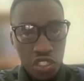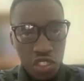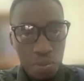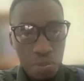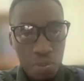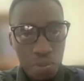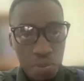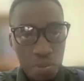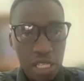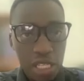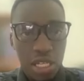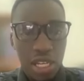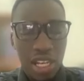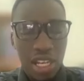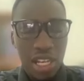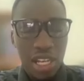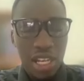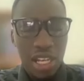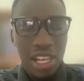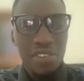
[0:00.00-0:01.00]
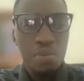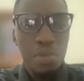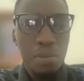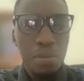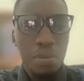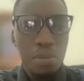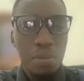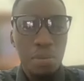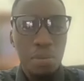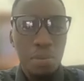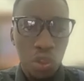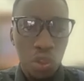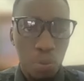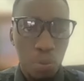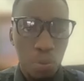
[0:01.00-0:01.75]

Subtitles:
your speech, left me